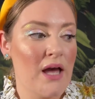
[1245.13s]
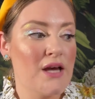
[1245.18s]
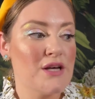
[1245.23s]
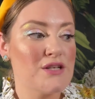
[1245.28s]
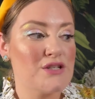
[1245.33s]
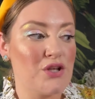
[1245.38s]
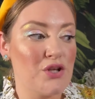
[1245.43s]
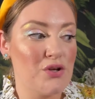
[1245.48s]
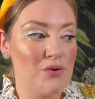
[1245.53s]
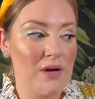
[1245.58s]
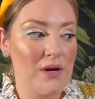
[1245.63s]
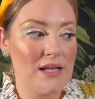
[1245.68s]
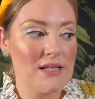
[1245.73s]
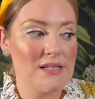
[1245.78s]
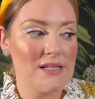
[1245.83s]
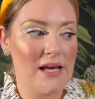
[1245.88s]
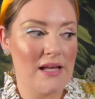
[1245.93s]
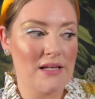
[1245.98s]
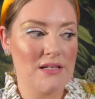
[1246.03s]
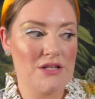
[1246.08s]
So you can
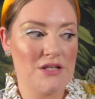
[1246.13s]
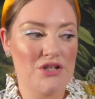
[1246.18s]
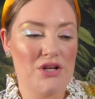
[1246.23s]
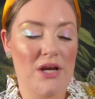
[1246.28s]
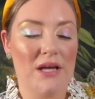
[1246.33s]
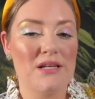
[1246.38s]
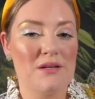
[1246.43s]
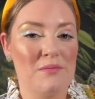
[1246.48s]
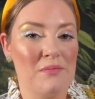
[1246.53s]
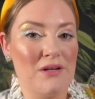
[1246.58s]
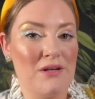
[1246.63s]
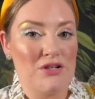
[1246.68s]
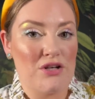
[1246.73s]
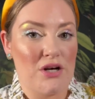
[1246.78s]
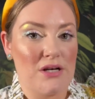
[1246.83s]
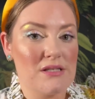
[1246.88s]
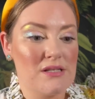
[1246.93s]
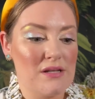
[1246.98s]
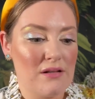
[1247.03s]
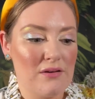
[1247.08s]
tint a shade to be
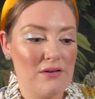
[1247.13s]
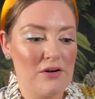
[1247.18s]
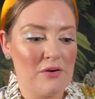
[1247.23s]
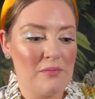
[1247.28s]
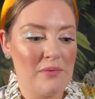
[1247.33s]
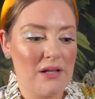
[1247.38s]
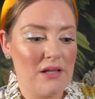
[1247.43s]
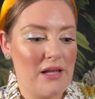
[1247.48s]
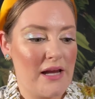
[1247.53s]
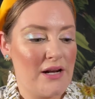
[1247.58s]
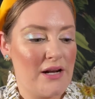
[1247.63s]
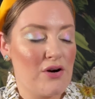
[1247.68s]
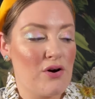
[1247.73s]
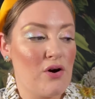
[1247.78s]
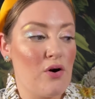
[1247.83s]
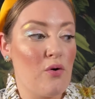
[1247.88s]
just a little bit lighter